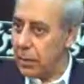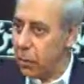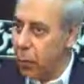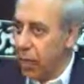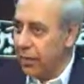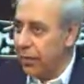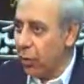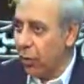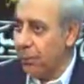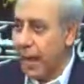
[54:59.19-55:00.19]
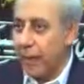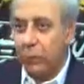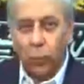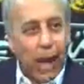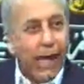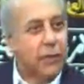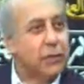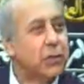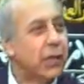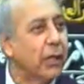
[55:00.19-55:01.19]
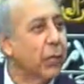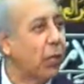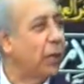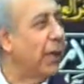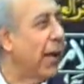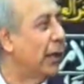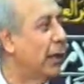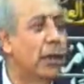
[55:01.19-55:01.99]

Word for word: a worthy old man, wise looking old man,